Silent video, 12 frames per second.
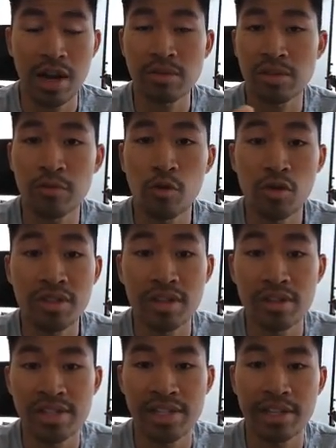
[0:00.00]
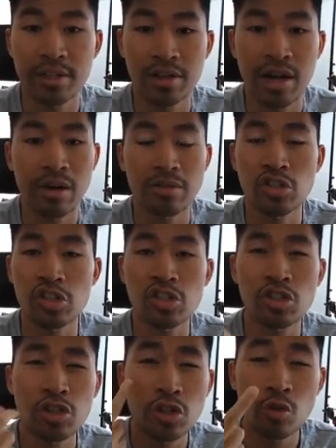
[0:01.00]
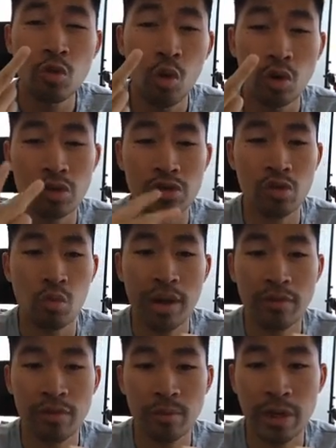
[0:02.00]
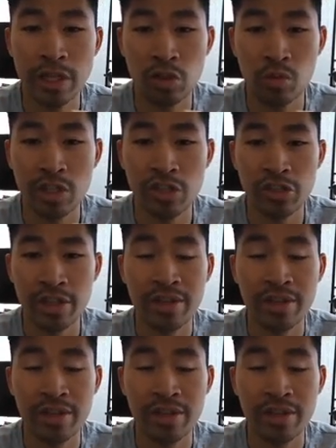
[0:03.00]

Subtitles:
I was a fourth year senior. I was just 2 quarters away from graduation,